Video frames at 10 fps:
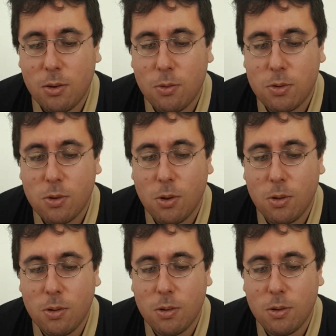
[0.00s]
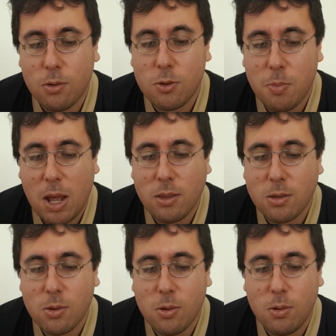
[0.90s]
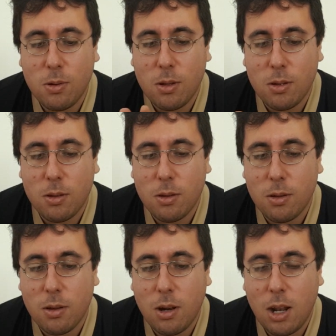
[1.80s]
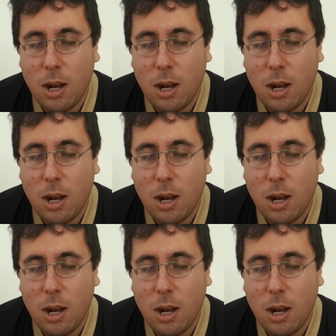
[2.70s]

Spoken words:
whose brand is called Le